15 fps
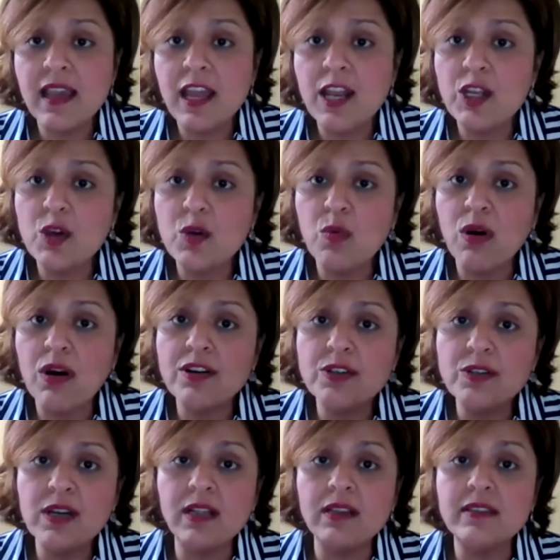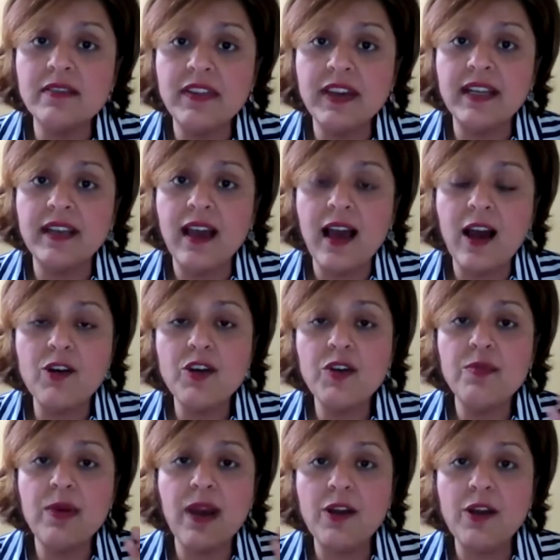and you want to cultivate? How do
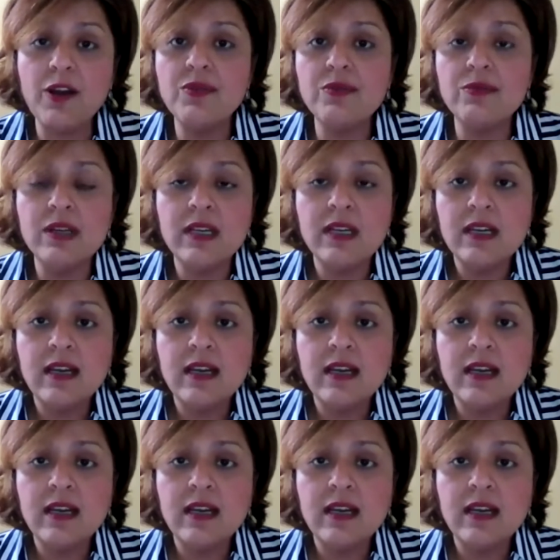you